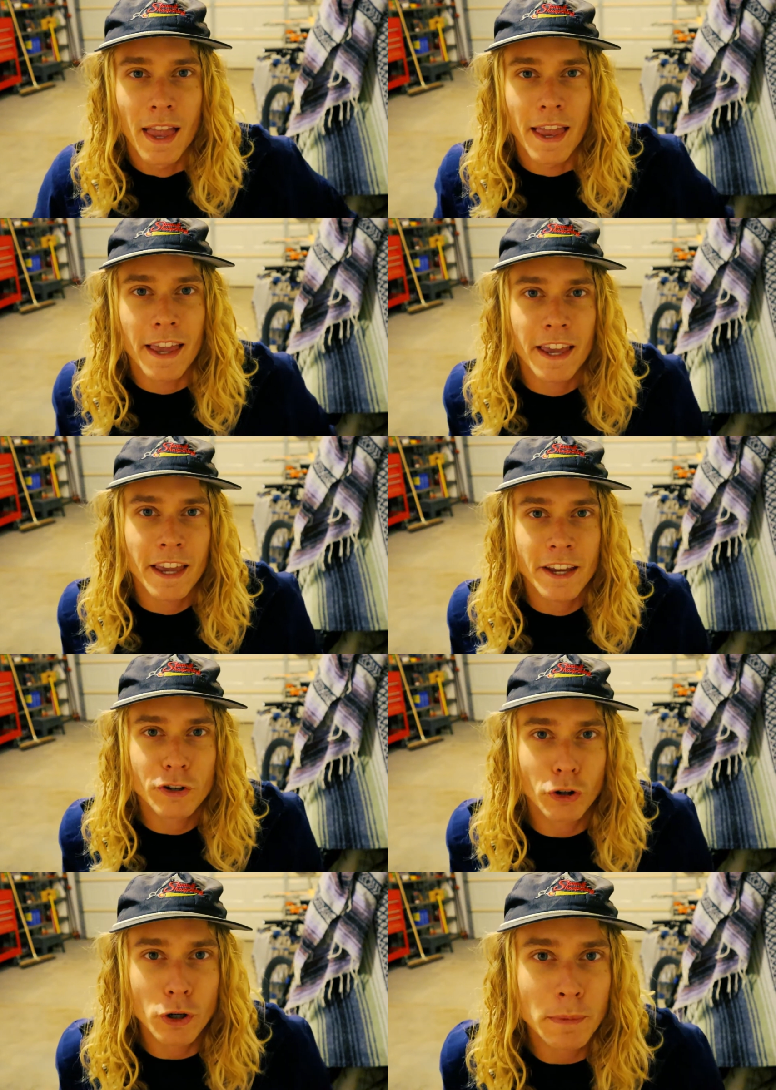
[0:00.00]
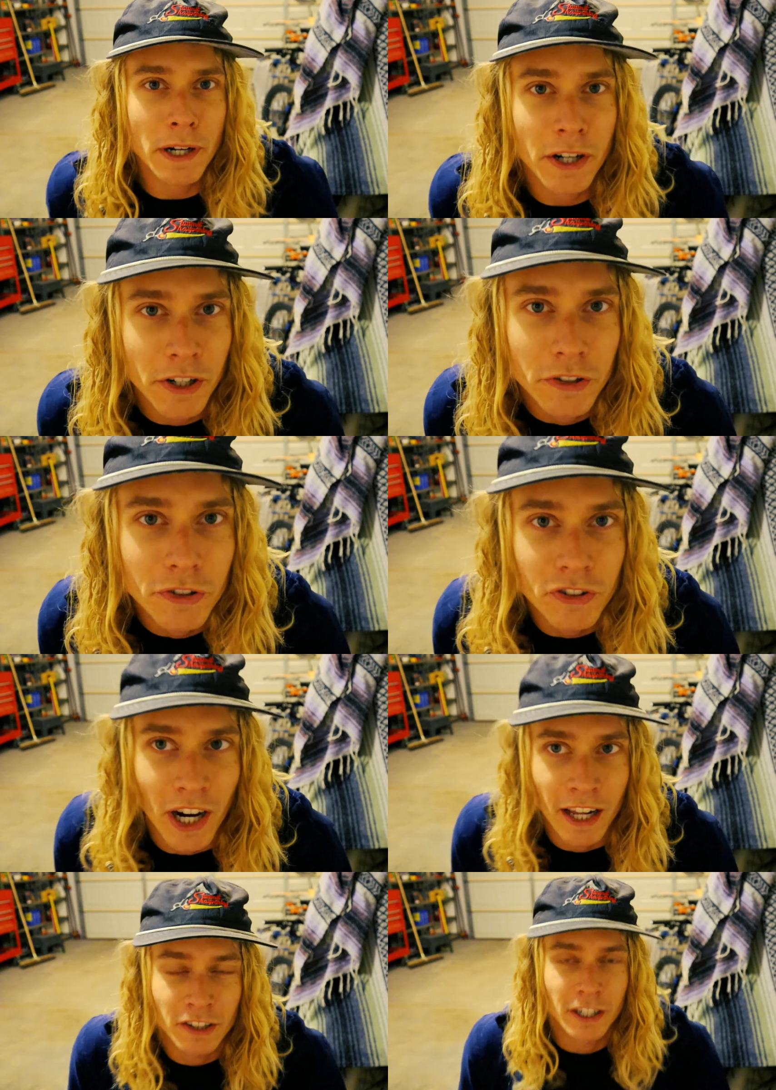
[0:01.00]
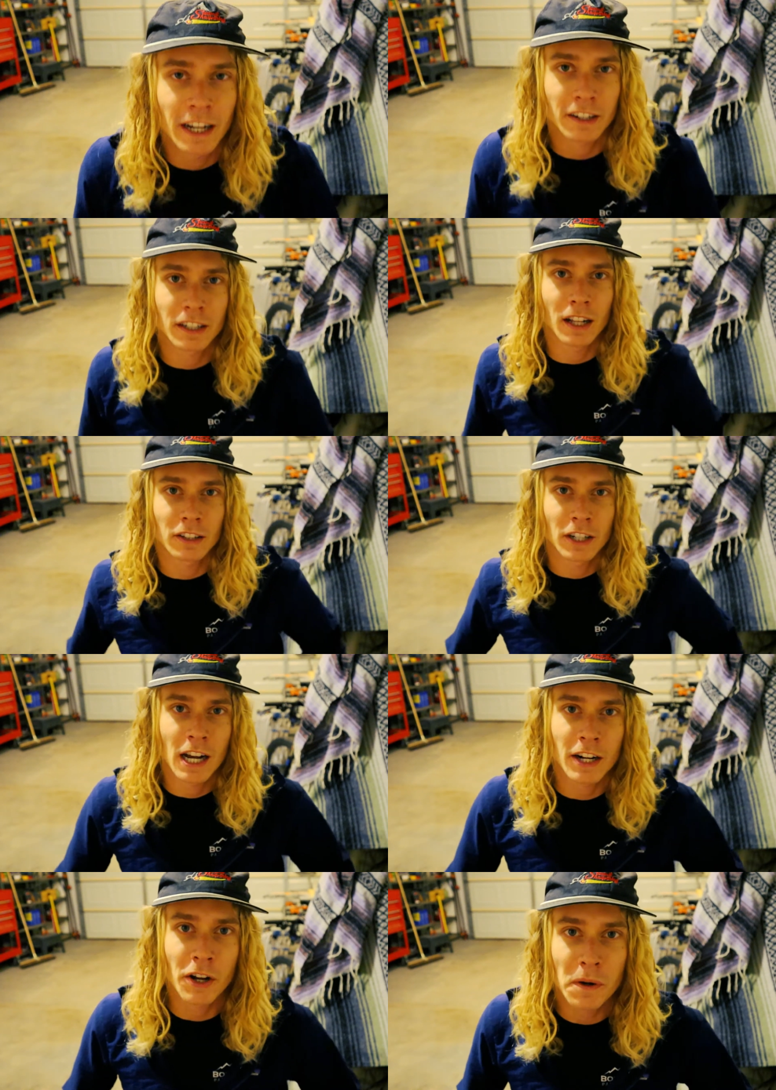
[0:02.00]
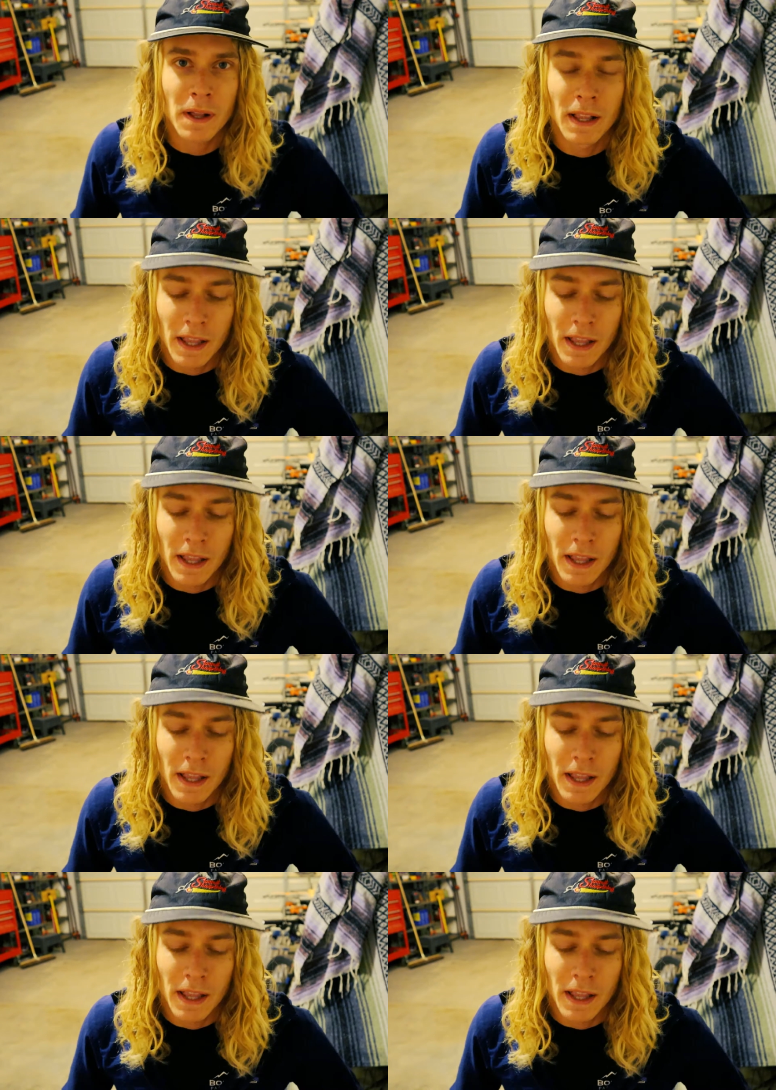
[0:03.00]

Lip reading: Hey Groomers! Tyler out of Colorado.